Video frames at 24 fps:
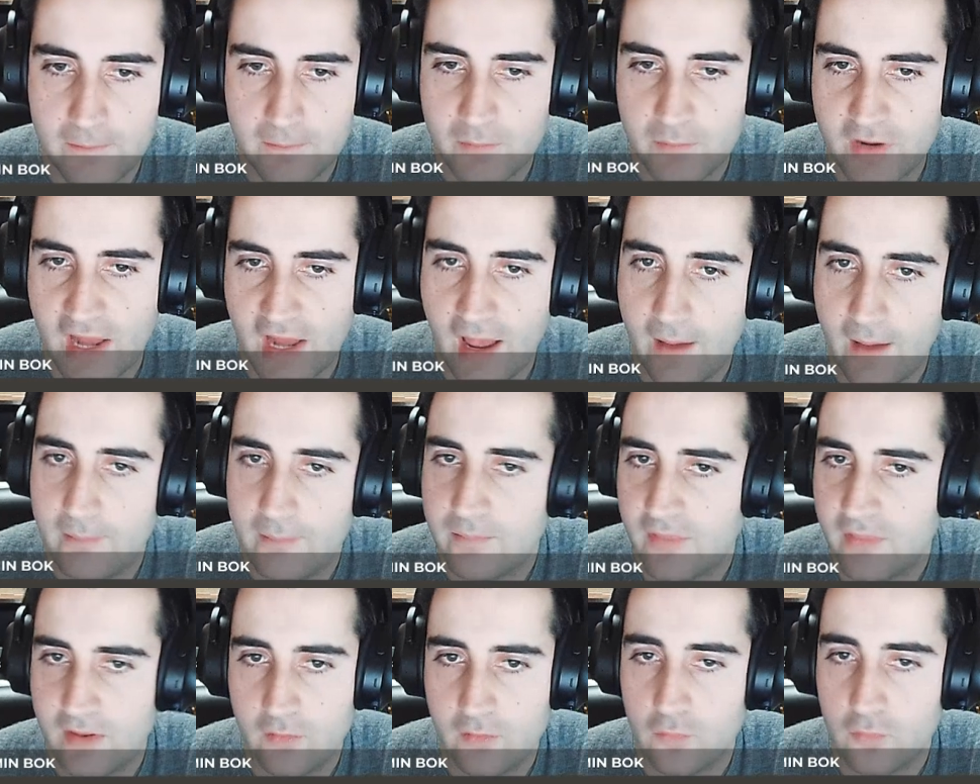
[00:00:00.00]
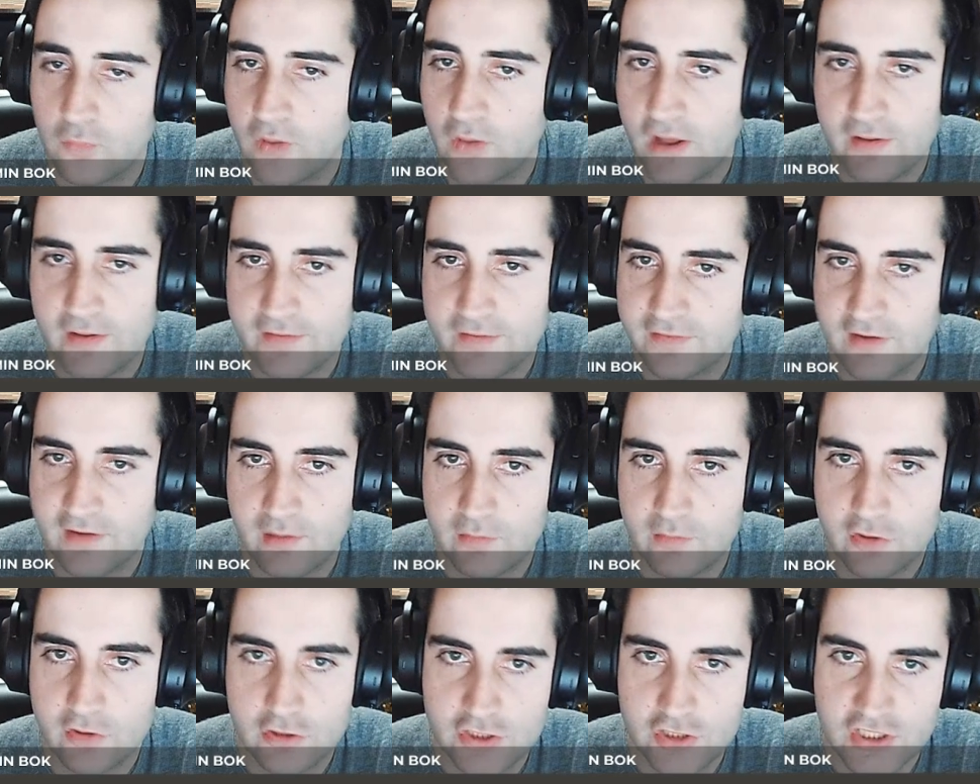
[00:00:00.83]
but I'm well in time
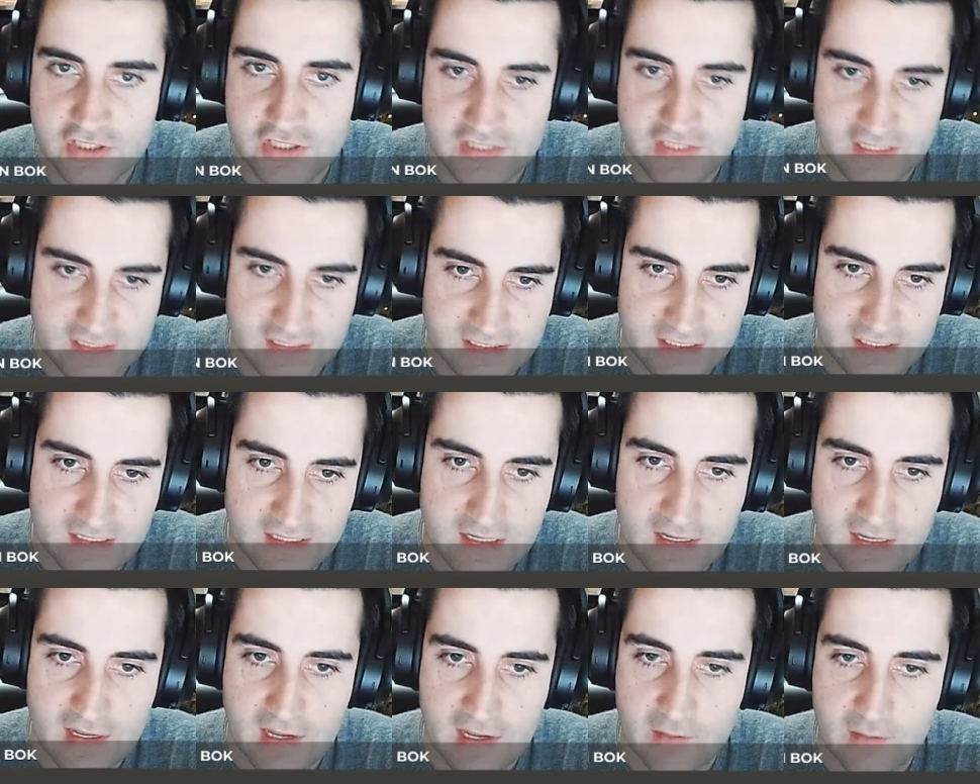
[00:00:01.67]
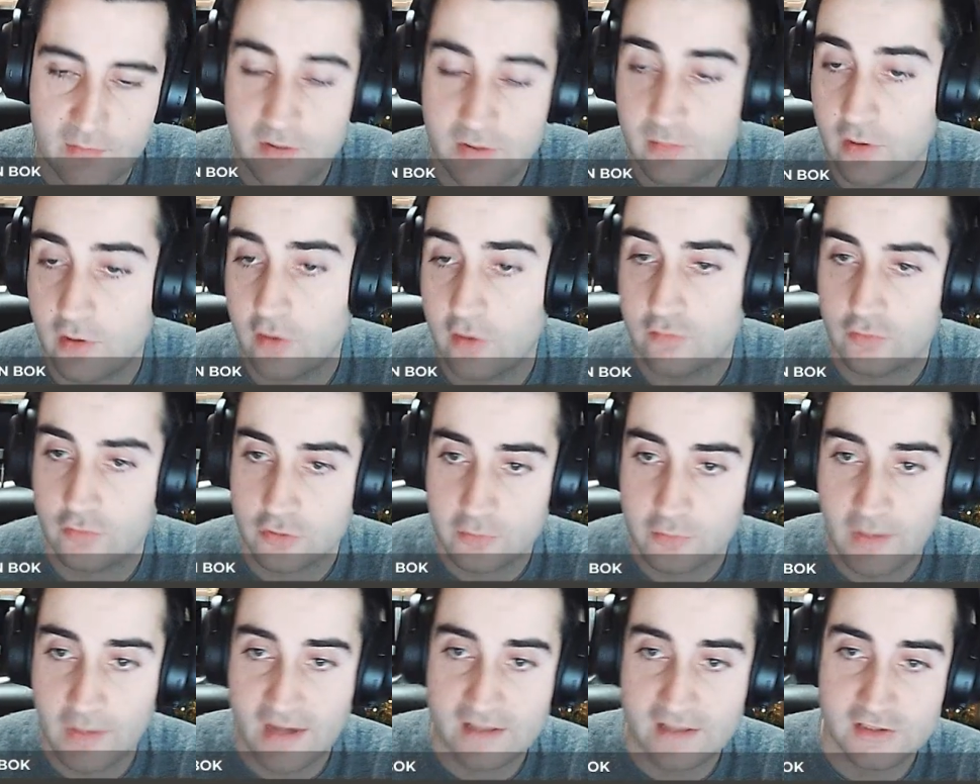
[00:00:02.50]
to go g6 and bring my own rook
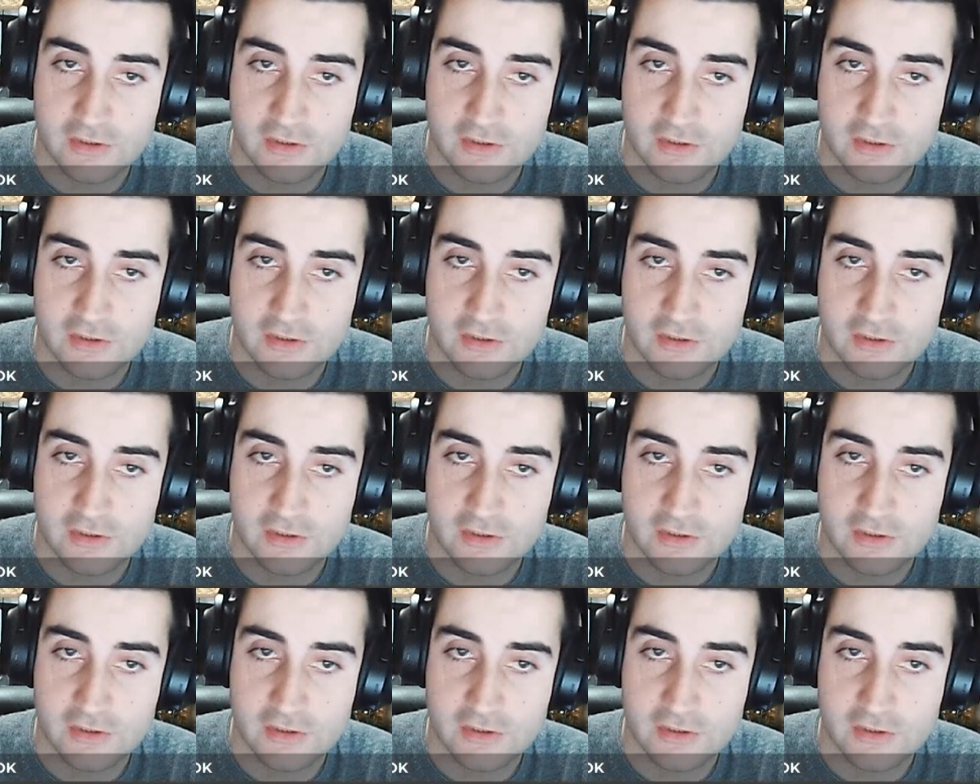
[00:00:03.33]
back.